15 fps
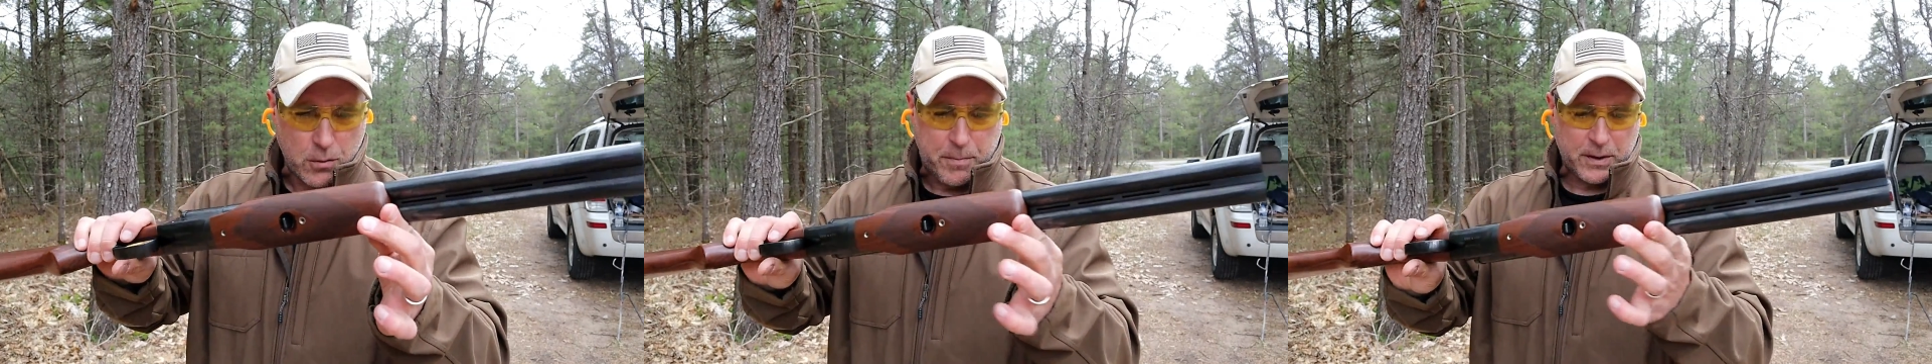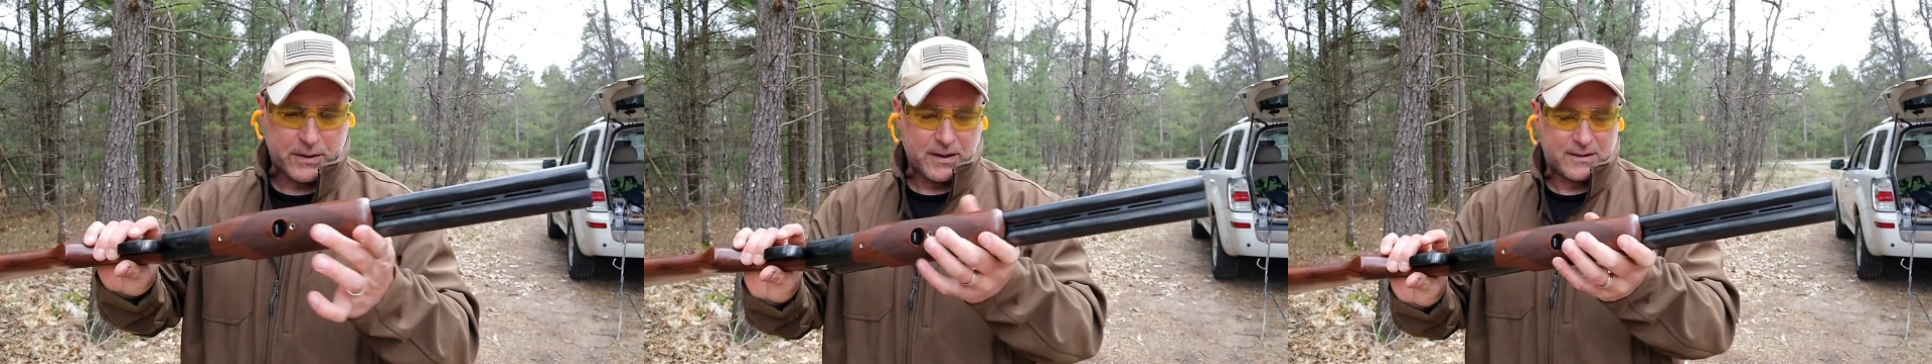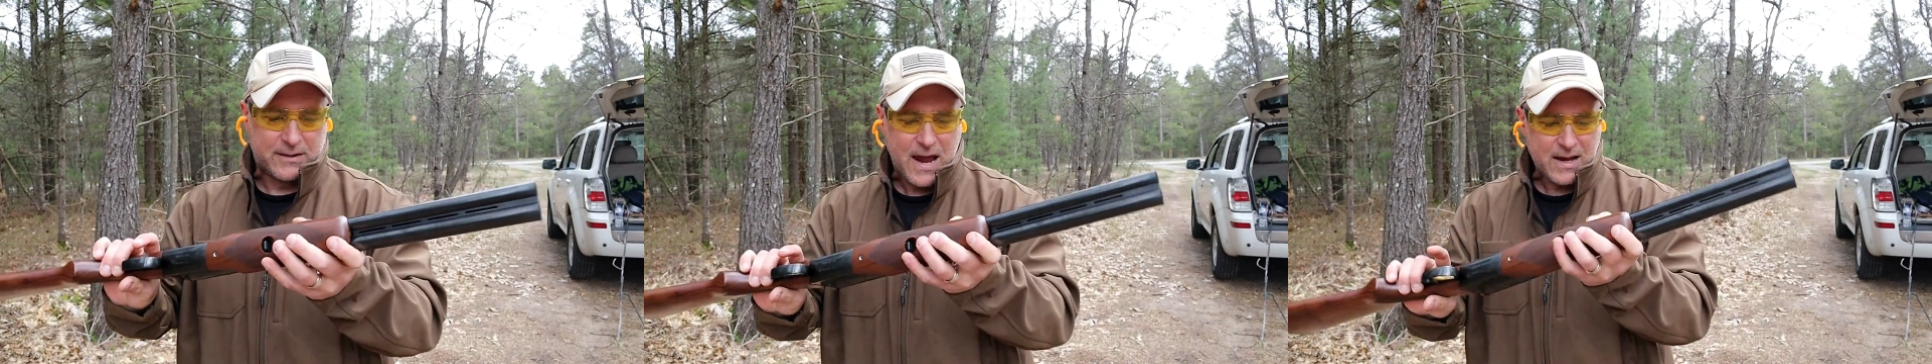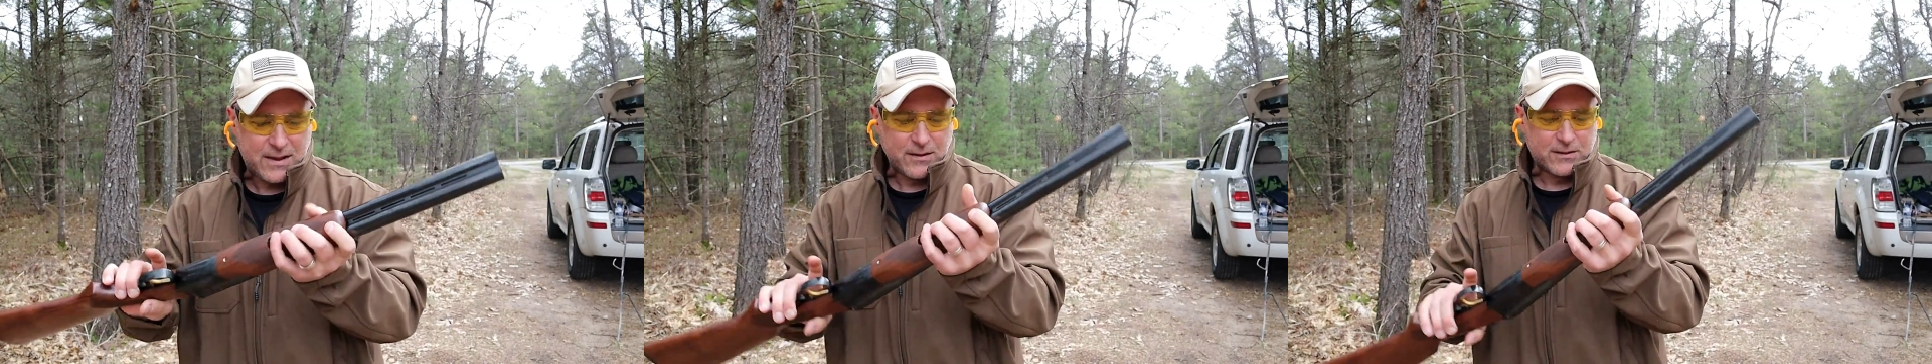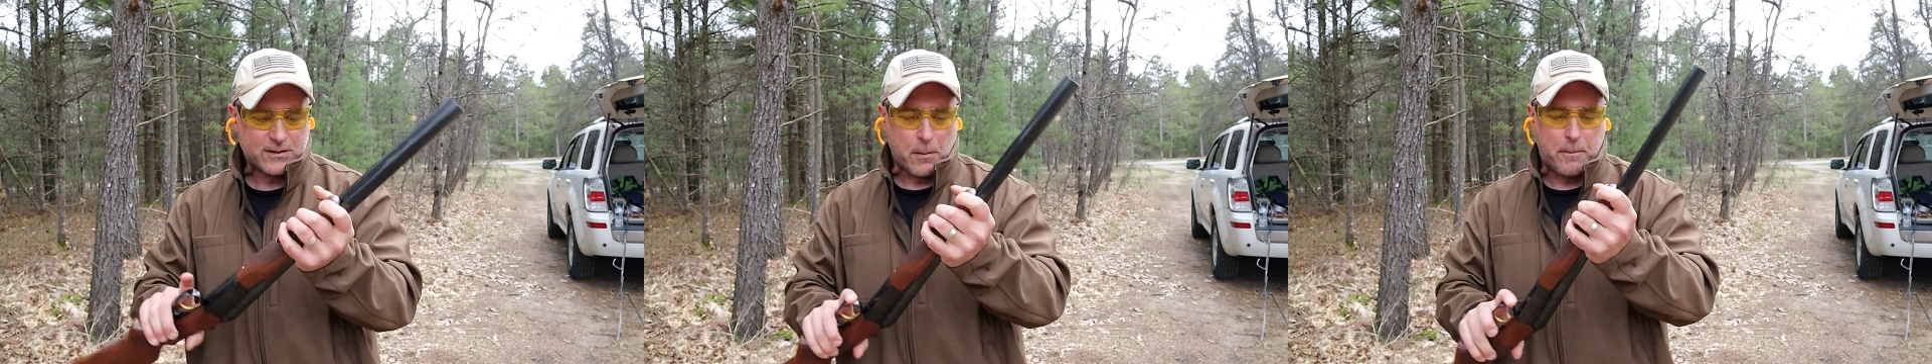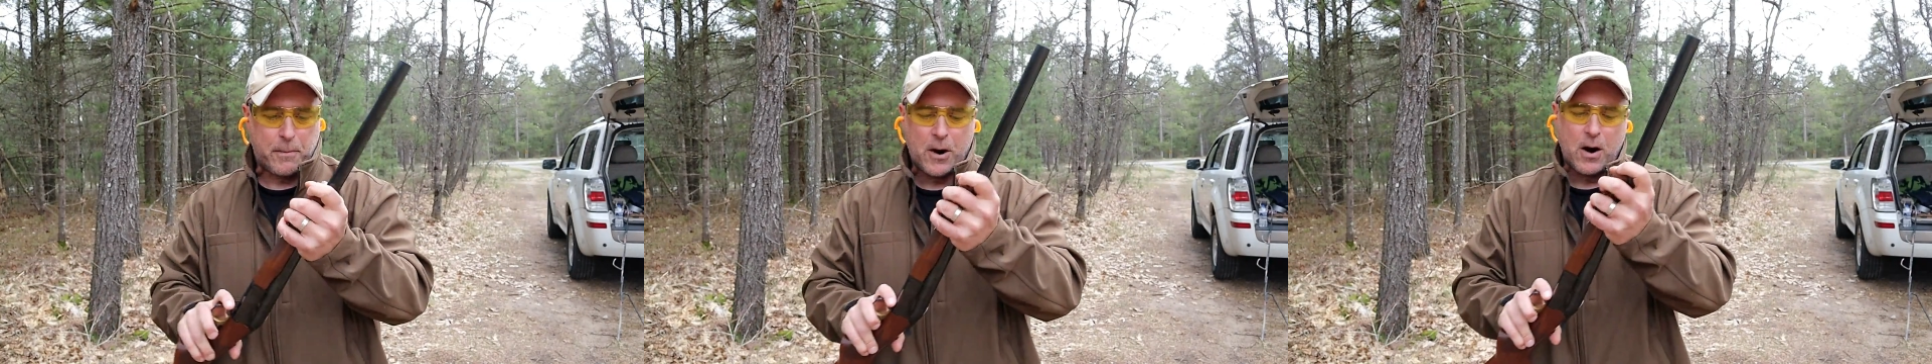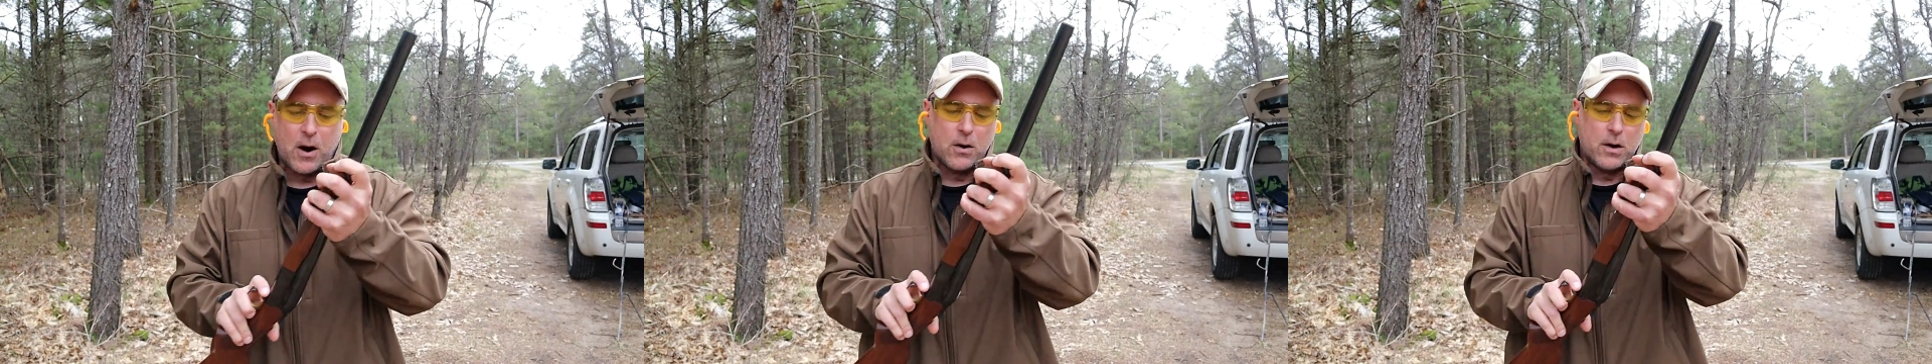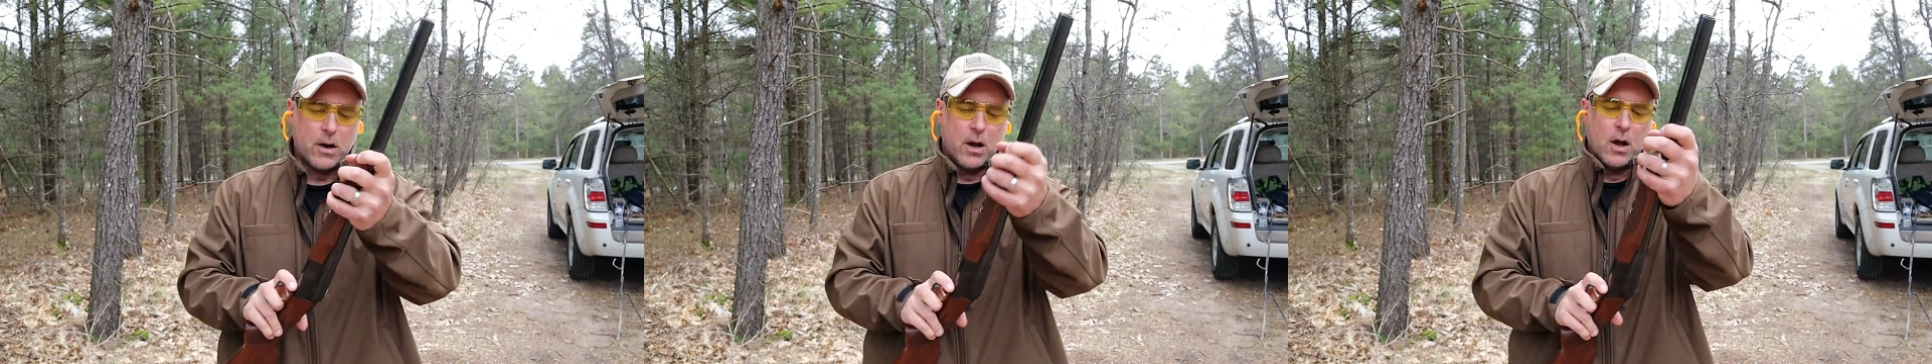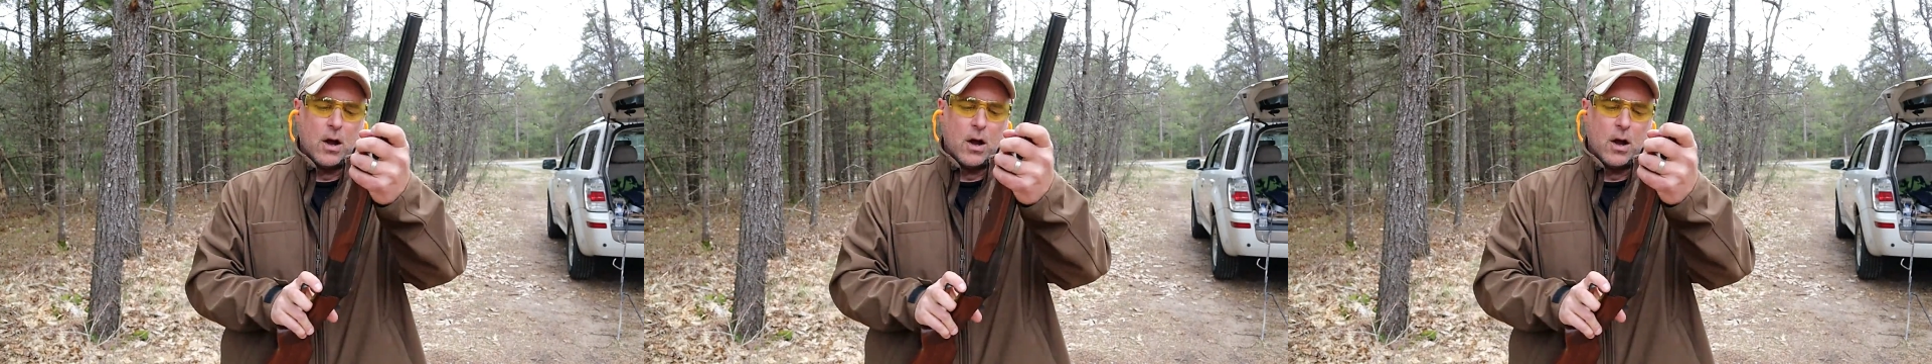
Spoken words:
but to take this apart